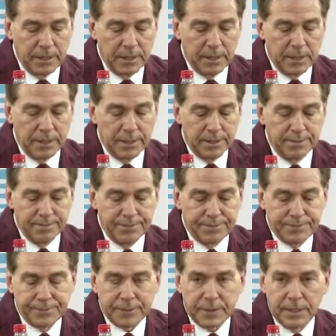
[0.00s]
um,
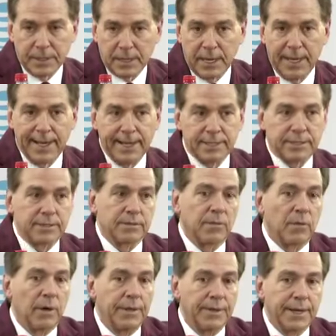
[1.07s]
class,
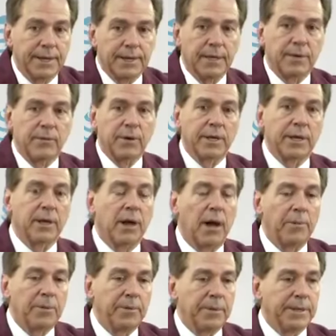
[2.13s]
one that can really
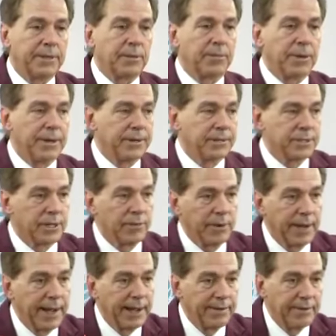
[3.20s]
complement the players that
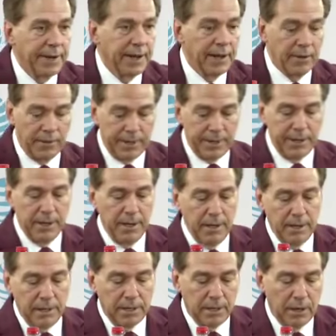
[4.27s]
we have now and,
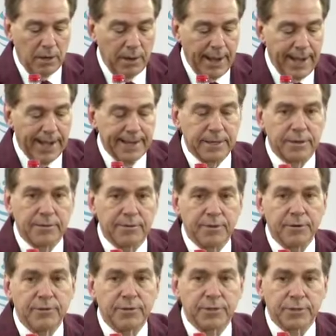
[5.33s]
you know, add to the
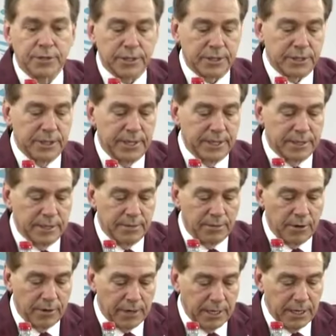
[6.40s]
future success of
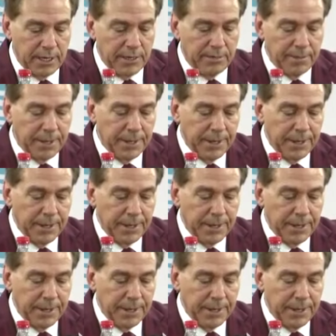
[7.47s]
our team.